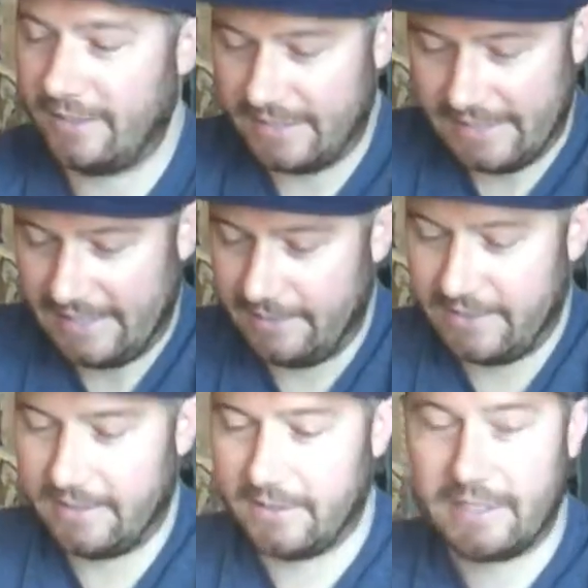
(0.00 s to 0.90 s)
sitting
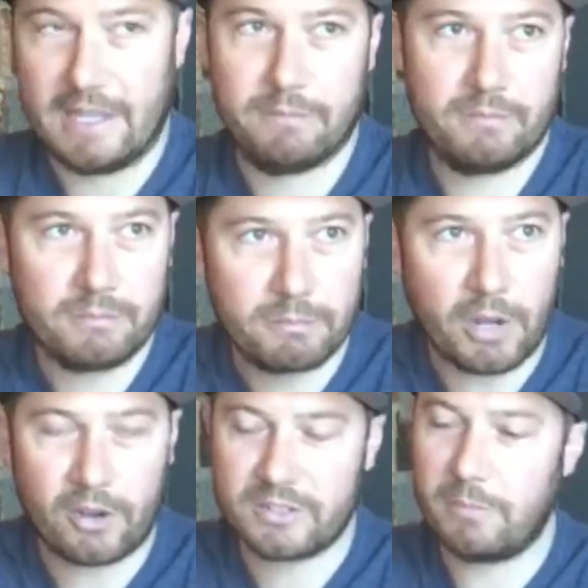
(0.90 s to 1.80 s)
even in the same
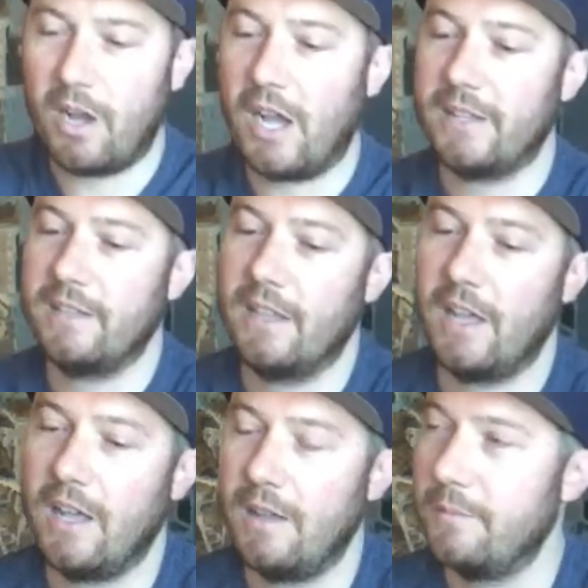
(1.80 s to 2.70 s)
bar spot,
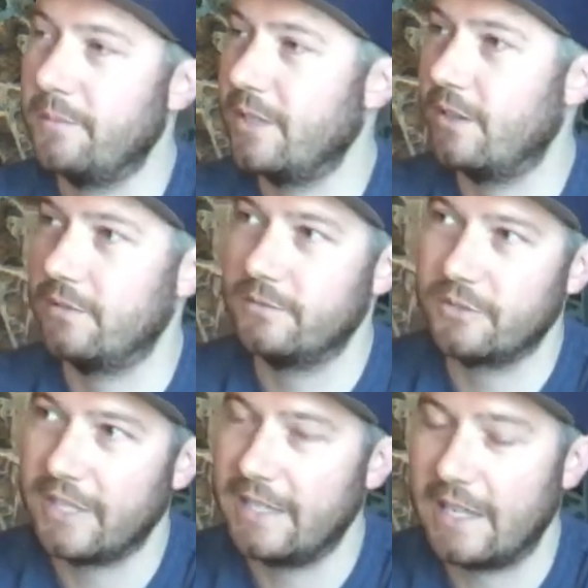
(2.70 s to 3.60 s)

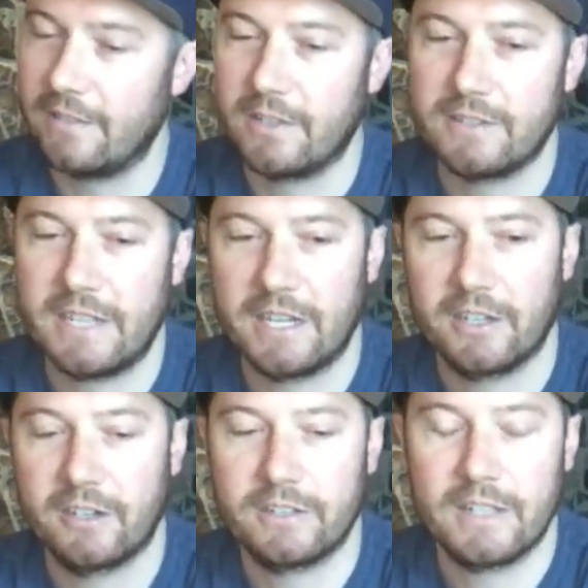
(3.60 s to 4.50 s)
drinking out of their
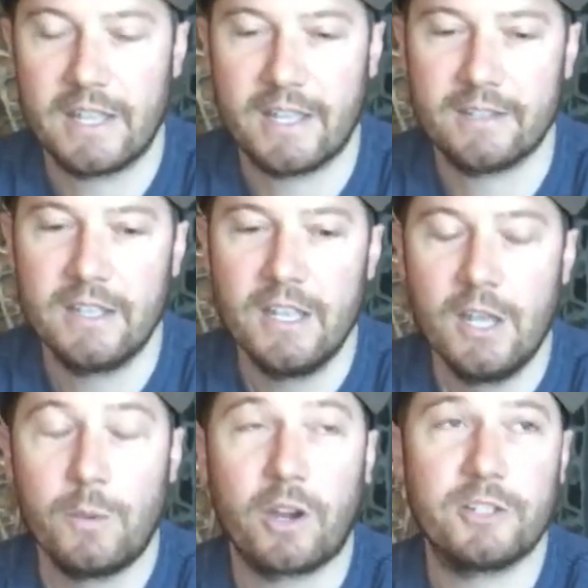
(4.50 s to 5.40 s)
tankard. And
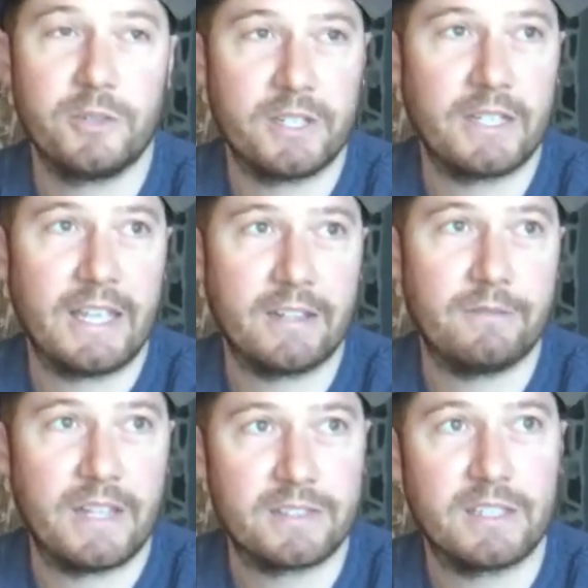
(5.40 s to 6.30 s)
we are doing, again,
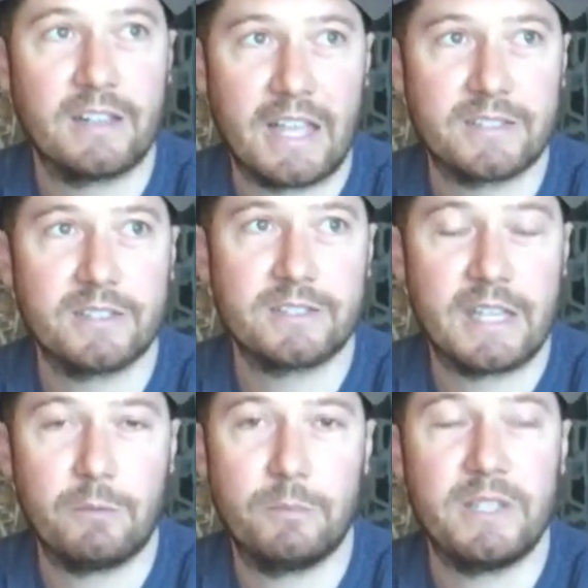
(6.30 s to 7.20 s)
events and classes
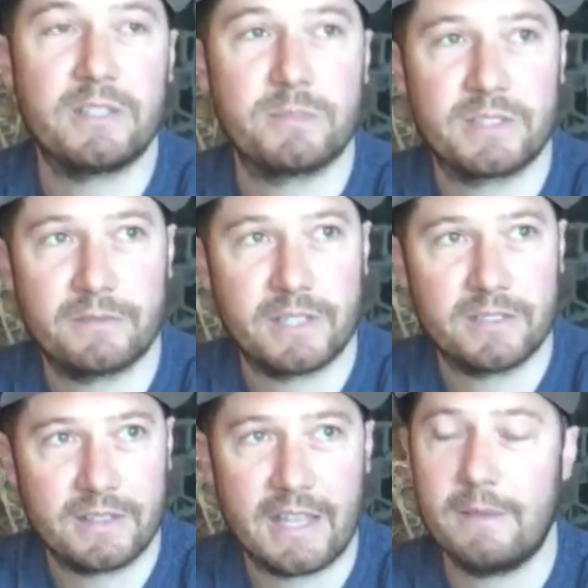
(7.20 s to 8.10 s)
that will be specific
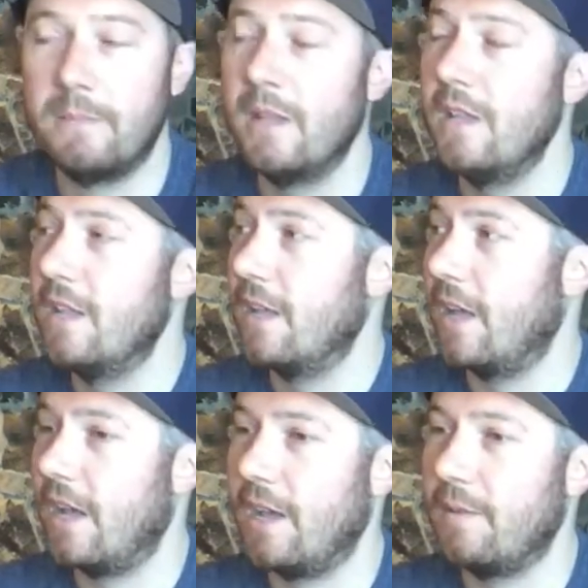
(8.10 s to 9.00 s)
to them.
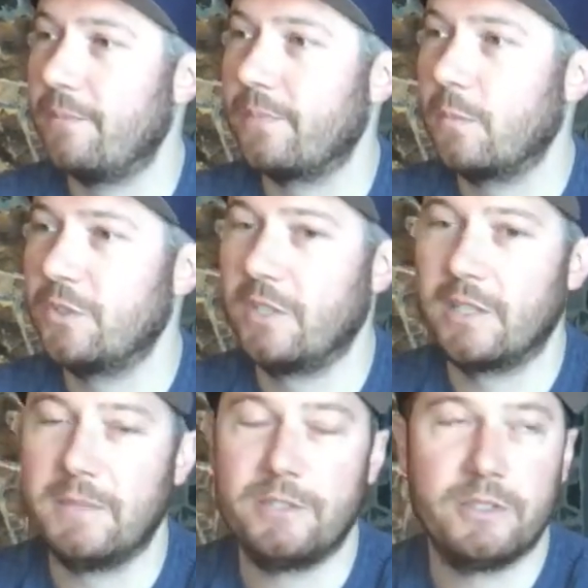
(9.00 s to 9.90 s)
We're going
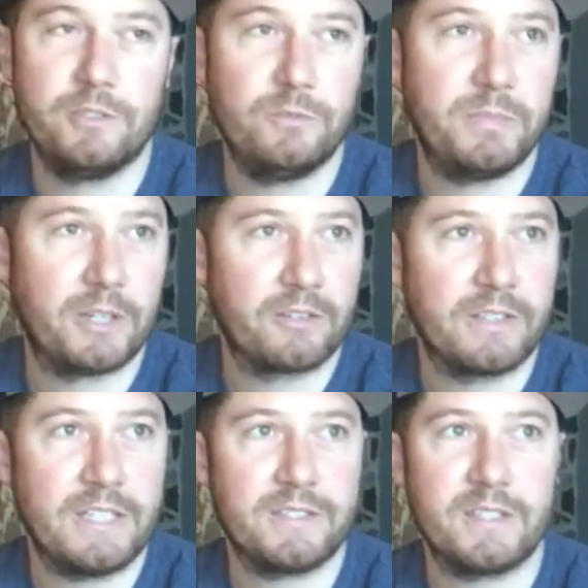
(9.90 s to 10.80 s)
to be doing new beer
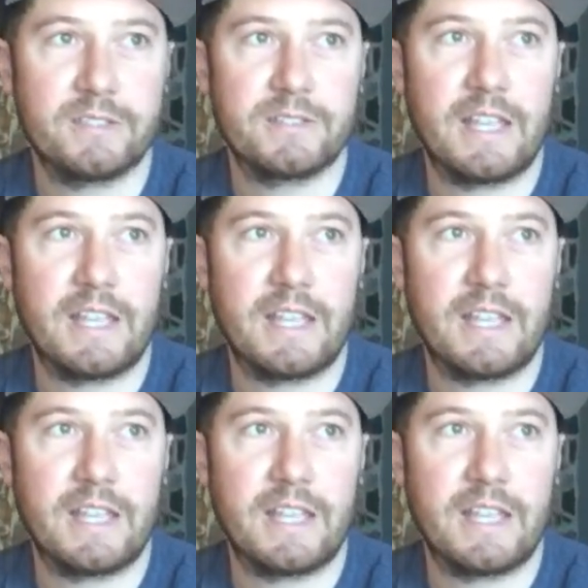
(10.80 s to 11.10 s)
releases